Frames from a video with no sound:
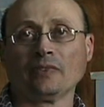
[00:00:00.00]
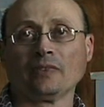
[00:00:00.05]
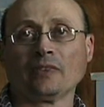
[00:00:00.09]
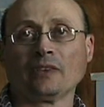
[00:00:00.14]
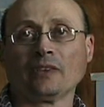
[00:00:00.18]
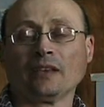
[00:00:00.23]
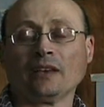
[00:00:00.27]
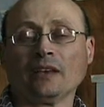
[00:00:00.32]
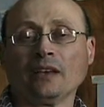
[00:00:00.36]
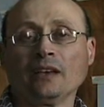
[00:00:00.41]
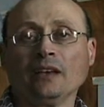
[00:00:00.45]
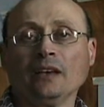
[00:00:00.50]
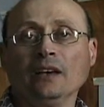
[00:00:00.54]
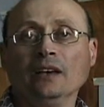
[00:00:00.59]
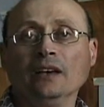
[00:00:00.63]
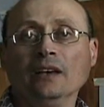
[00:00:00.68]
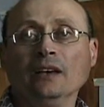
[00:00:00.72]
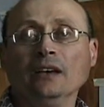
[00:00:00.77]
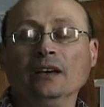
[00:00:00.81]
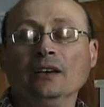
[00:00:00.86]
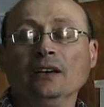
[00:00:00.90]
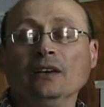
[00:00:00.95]
artist was
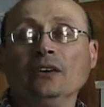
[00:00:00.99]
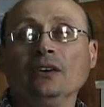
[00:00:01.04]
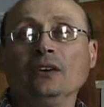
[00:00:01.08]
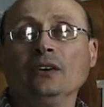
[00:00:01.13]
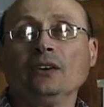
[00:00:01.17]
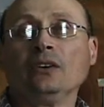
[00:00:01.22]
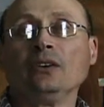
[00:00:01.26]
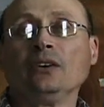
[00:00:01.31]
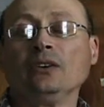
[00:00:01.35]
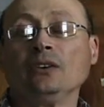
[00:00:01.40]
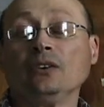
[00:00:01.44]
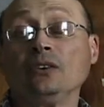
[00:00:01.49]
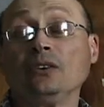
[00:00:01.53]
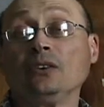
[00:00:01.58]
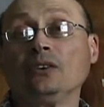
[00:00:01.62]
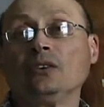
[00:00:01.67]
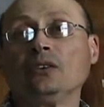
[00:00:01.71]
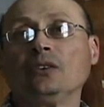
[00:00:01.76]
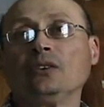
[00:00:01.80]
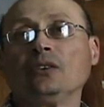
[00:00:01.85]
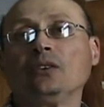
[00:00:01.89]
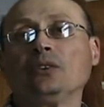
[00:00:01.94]
he and what kind of person
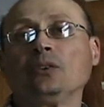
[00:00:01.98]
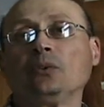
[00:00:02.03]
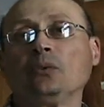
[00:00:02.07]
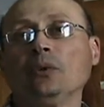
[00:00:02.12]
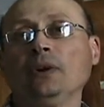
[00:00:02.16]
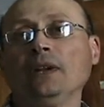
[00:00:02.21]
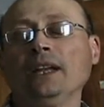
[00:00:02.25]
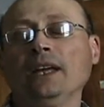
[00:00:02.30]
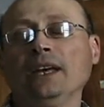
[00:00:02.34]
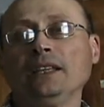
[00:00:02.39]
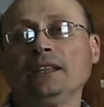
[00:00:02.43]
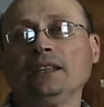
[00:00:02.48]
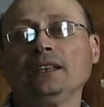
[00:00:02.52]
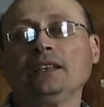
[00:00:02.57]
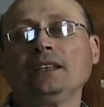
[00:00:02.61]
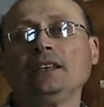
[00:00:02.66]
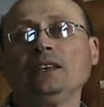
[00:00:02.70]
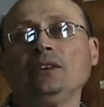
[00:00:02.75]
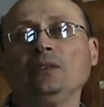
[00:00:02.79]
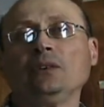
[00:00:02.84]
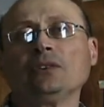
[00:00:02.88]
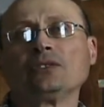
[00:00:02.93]
was he? Well, I
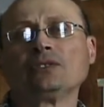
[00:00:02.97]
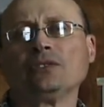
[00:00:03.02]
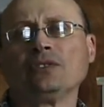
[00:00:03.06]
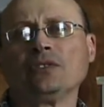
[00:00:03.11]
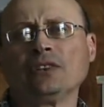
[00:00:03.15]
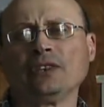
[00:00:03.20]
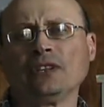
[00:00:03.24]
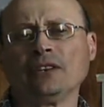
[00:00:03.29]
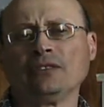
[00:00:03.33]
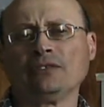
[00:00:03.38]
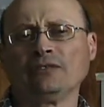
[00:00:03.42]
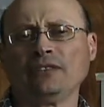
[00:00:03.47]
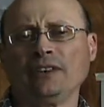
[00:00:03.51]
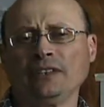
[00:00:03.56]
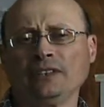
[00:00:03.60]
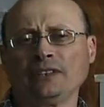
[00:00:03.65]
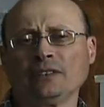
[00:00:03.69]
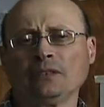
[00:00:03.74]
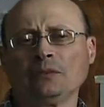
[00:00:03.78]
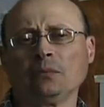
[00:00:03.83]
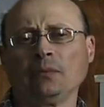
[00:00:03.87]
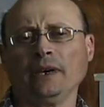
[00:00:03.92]
think he was very
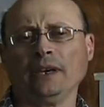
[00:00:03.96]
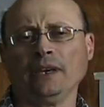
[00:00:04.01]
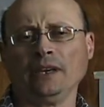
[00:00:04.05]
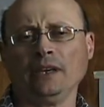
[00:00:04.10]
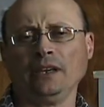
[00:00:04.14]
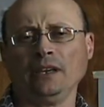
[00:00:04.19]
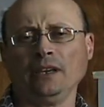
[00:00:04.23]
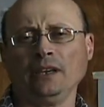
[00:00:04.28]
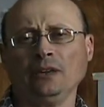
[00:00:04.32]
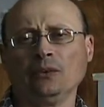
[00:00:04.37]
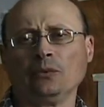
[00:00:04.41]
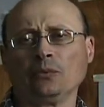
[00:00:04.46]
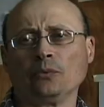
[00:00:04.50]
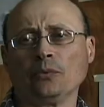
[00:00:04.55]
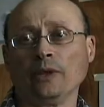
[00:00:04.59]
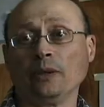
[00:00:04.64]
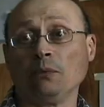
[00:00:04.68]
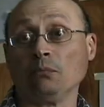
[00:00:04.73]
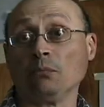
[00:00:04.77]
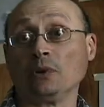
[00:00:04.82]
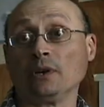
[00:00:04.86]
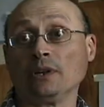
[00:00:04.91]
affected by
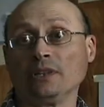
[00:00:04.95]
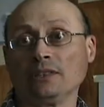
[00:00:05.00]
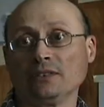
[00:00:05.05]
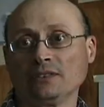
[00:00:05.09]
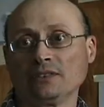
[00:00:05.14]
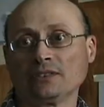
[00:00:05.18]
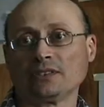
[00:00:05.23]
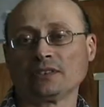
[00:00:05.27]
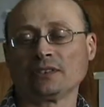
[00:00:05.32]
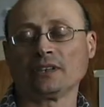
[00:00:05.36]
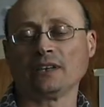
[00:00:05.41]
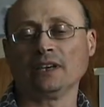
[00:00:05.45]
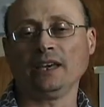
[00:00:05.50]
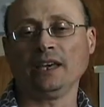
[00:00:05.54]
Rembrandt